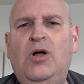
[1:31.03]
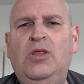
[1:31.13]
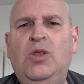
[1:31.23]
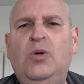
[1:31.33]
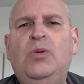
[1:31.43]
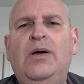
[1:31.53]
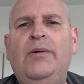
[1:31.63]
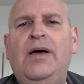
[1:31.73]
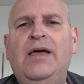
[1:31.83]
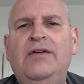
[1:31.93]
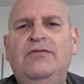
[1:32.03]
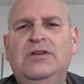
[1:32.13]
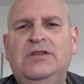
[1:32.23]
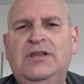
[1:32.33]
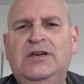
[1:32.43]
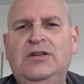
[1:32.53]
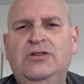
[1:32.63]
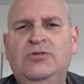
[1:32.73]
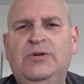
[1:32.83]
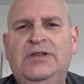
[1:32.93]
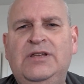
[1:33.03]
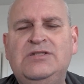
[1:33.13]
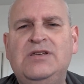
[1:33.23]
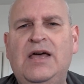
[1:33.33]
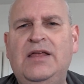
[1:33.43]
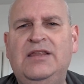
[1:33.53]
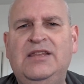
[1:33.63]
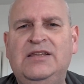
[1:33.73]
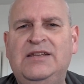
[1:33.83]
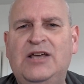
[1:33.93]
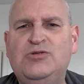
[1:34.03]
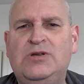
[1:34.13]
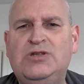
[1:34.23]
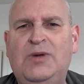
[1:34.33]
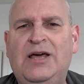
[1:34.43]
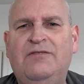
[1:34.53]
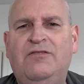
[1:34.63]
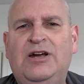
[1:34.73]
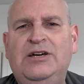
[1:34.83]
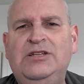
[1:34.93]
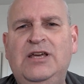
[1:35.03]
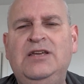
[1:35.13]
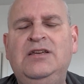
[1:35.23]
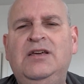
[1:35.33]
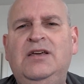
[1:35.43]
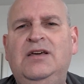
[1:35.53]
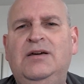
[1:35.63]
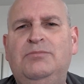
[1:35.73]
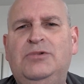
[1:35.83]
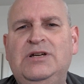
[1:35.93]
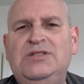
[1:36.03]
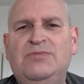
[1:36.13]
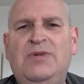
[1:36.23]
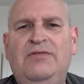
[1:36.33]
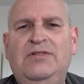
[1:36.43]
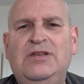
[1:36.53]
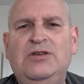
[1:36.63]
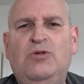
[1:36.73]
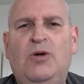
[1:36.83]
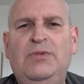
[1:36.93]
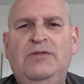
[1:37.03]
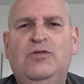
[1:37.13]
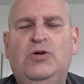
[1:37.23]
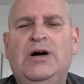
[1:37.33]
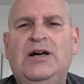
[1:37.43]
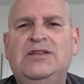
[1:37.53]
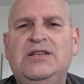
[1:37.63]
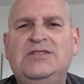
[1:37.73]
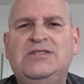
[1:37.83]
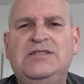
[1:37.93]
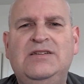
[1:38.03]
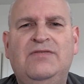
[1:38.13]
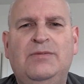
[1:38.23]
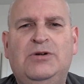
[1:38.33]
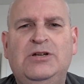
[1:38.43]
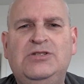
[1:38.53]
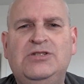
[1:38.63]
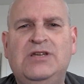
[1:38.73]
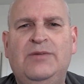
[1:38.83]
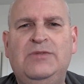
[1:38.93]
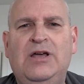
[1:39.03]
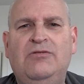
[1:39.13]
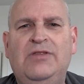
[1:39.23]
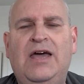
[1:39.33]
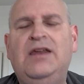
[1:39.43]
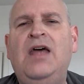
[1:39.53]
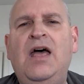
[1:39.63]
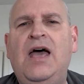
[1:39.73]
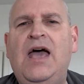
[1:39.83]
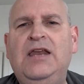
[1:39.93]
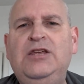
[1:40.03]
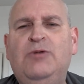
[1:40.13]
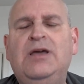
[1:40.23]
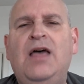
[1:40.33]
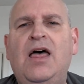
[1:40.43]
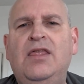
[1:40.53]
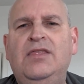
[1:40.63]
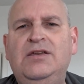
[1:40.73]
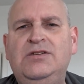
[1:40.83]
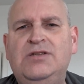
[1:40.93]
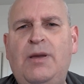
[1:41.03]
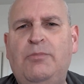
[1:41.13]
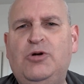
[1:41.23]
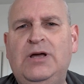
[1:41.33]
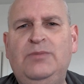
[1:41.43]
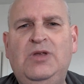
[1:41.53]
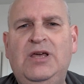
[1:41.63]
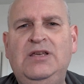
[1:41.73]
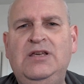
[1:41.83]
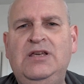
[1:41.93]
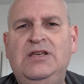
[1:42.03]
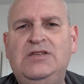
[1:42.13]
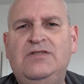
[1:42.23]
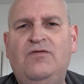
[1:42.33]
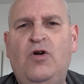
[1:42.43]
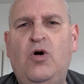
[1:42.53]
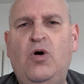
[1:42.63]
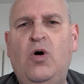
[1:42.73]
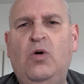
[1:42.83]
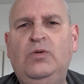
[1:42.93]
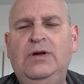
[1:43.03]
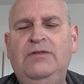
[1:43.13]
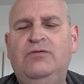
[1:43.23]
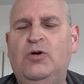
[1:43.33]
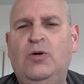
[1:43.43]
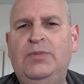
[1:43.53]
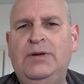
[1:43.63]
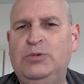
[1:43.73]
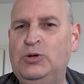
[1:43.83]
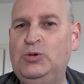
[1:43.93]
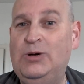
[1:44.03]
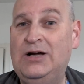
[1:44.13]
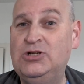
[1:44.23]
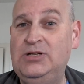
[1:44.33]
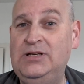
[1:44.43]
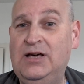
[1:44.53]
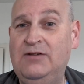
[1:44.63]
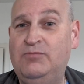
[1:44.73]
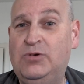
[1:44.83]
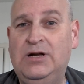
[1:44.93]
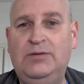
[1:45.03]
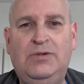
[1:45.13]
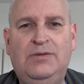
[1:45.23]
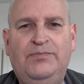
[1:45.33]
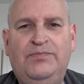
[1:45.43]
Although, if you're thinking of doing this, I think the next one's Black Friday. Price up everything you want beforehand and see if the prices come down then. Anyway, this Prime Day is for only for people who actually have Prime.